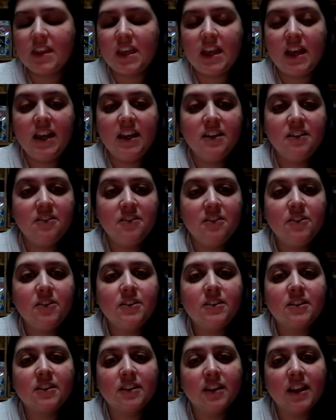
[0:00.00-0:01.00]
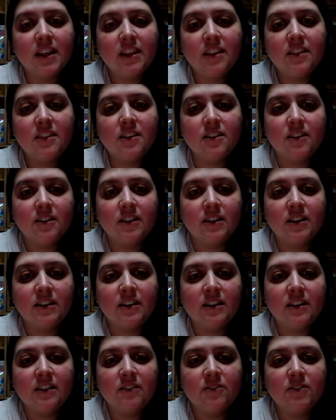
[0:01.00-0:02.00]
I don't know what they're like though,
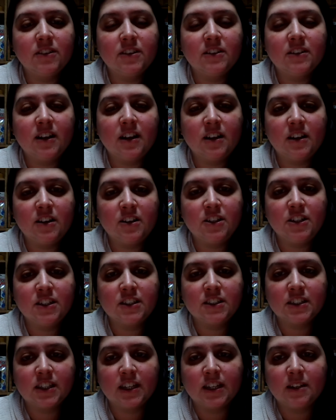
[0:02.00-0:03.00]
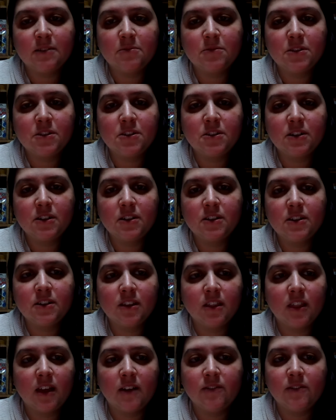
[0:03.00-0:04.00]
and what their energy is like. I'm sure they're
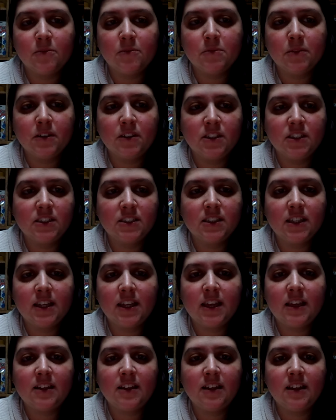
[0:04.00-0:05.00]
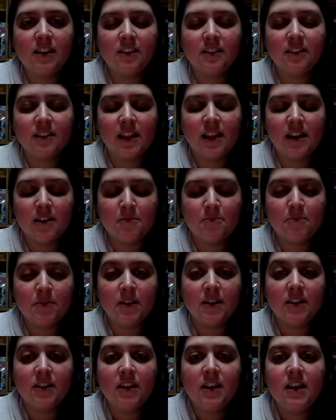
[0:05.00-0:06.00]
lovable, just like any other lab,
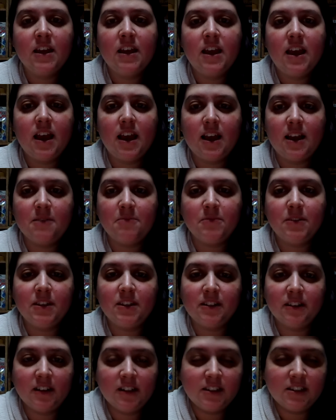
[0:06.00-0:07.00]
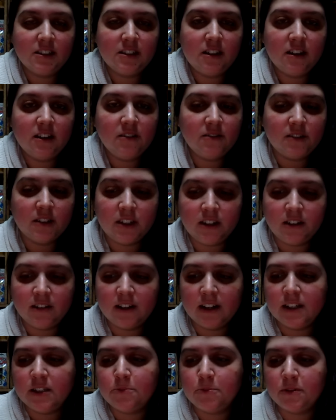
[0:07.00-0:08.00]
but I'm curious to know what you
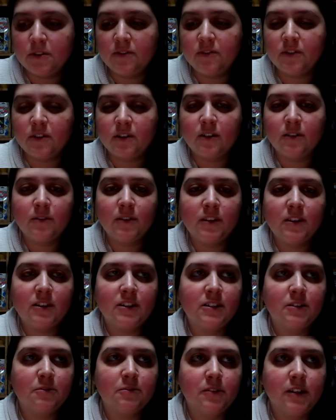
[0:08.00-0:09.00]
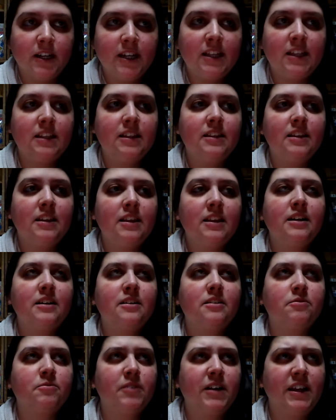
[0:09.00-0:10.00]
guys prefer, whether it's a white
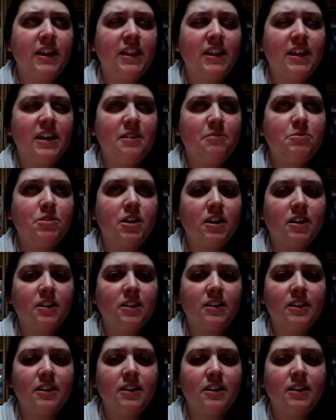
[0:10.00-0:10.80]
lab, chocolate